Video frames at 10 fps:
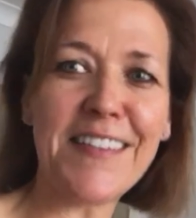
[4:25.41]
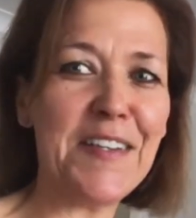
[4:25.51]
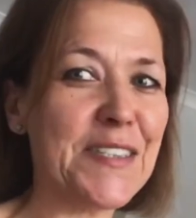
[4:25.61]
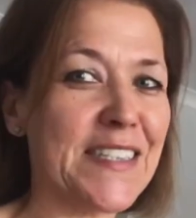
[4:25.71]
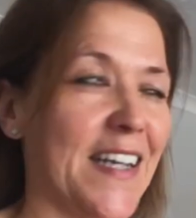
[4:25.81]

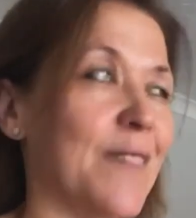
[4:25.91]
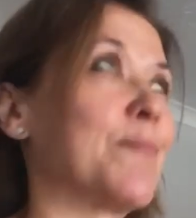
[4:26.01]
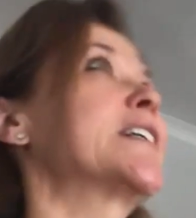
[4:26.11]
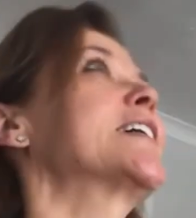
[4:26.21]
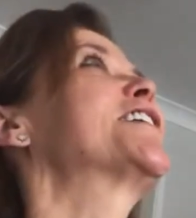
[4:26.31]
You were saying,
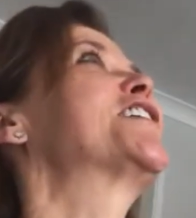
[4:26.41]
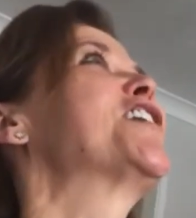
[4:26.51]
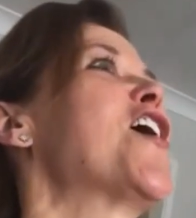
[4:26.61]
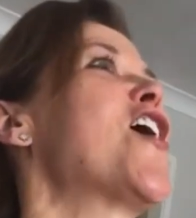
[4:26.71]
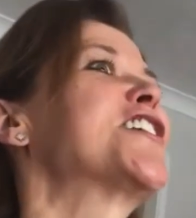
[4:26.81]
"My
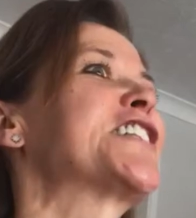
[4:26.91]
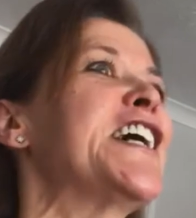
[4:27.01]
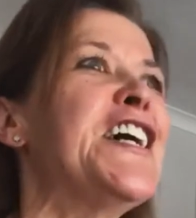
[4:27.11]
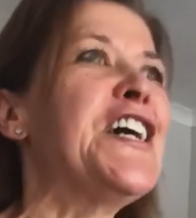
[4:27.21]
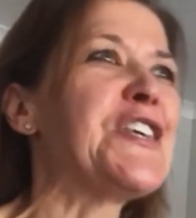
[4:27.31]
God,
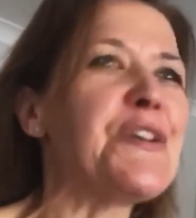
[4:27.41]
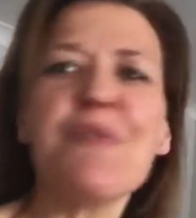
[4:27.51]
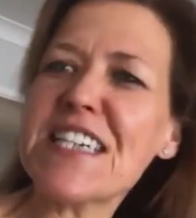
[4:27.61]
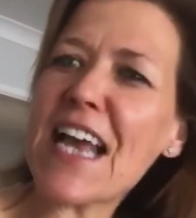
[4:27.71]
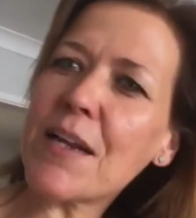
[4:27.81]
you
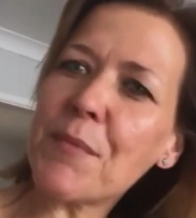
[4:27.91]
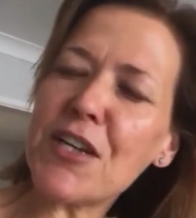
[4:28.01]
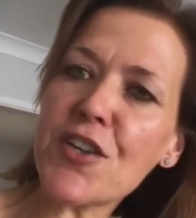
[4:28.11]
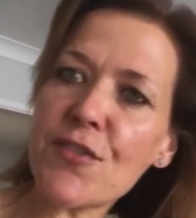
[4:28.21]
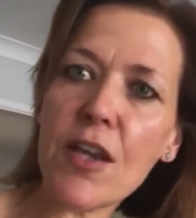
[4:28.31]
were telling me
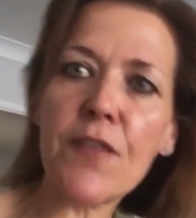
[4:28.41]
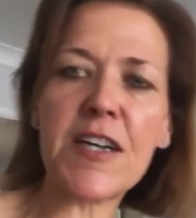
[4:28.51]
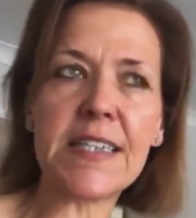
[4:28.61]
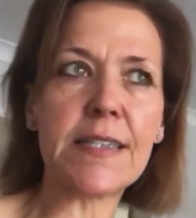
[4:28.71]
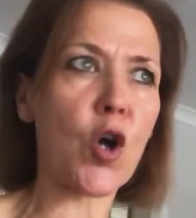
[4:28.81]
you don't think of
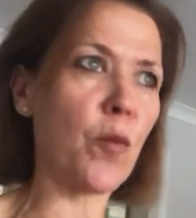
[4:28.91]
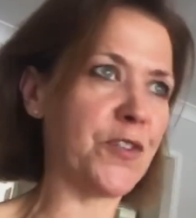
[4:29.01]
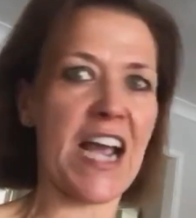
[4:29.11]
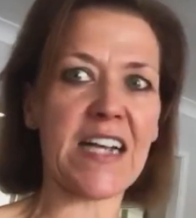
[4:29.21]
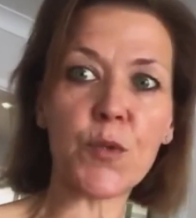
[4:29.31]
us as
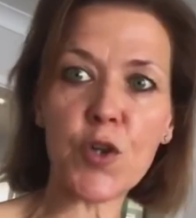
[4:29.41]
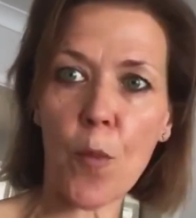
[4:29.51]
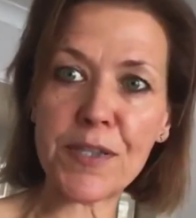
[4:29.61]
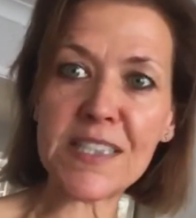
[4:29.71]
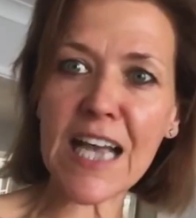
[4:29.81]
objects, we're
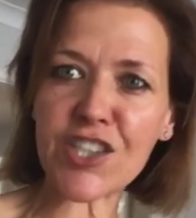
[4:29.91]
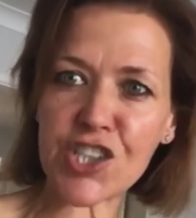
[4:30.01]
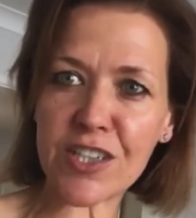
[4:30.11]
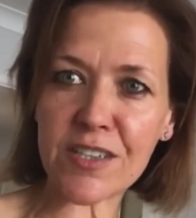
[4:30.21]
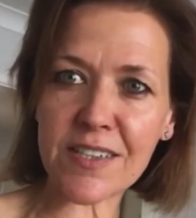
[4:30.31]
not
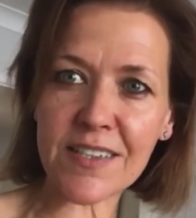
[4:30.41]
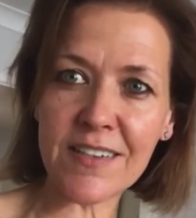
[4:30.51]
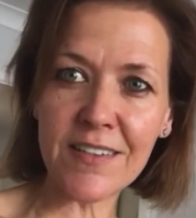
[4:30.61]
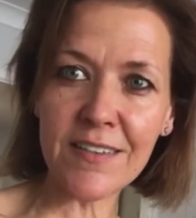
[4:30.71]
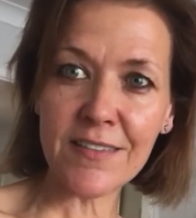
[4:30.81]
possessions."
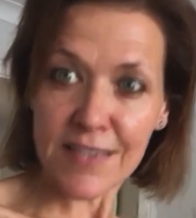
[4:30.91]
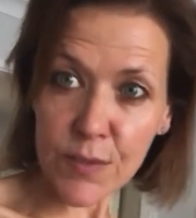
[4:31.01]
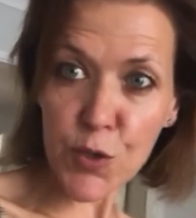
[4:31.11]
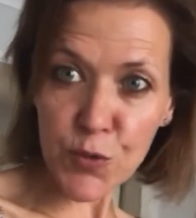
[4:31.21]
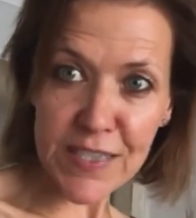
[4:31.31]
That's
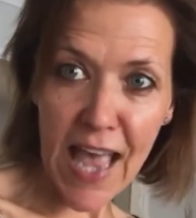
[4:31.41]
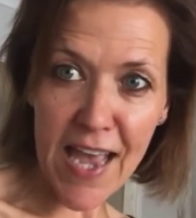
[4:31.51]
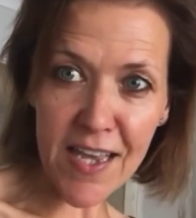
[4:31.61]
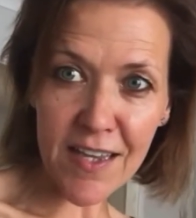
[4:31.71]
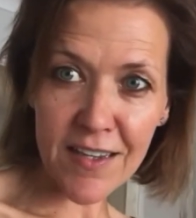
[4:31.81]
what you
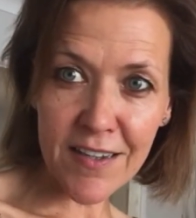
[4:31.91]
say.